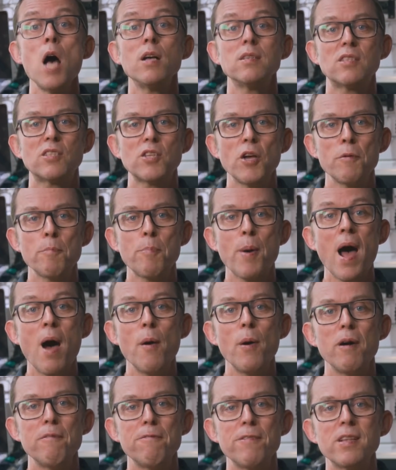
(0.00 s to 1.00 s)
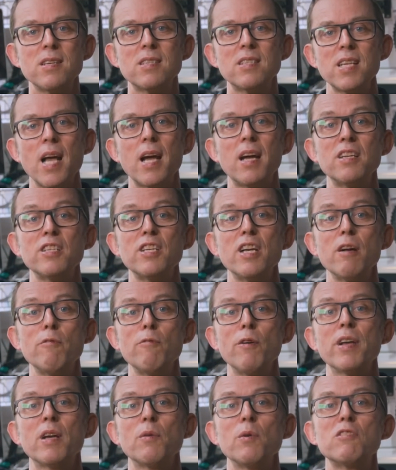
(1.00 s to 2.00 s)
SunPower for the second year
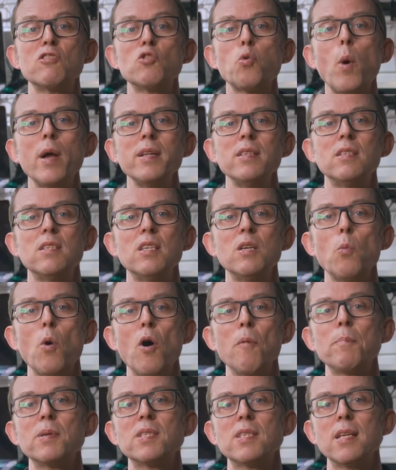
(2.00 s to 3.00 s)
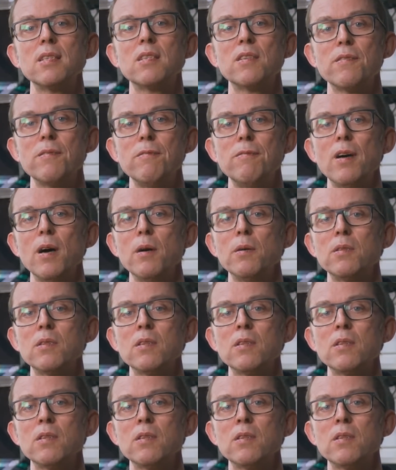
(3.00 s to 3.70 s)
running with 21% of the vote.